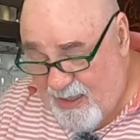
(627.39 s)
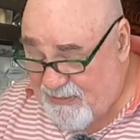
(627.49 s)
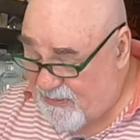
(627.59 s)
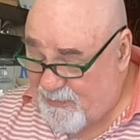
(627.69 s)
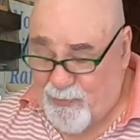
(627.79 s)

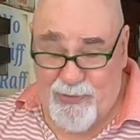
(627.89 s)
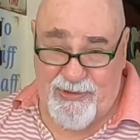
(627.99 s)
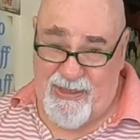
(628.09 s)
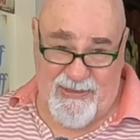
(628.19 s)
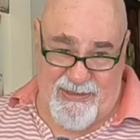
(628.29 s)
That's, I
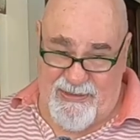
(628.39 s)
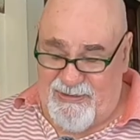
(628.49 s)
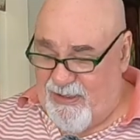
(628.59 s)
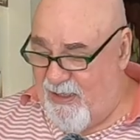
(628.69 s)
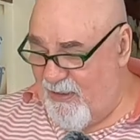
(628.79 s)
suppose that's the
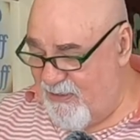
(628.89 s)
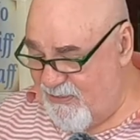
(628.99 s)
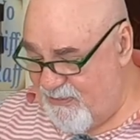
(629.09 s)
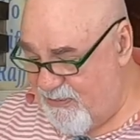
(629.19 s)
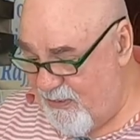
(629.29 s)
style,
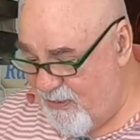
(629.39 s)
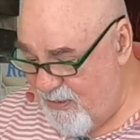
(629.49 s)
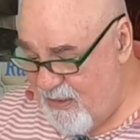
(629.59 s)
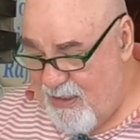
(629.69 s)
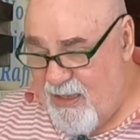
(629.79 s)
isn't it?
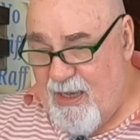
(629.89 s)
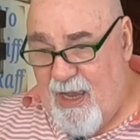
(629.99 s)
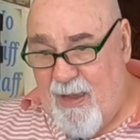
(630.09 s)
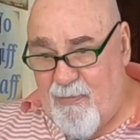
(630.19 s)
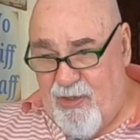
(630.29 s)

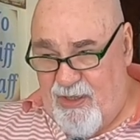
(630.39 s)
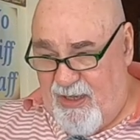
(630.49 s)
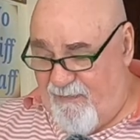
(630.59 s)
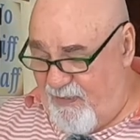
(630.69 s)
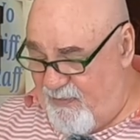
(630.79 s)
I'm going to
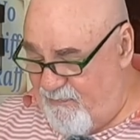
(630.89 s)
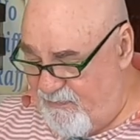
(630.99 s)
give it,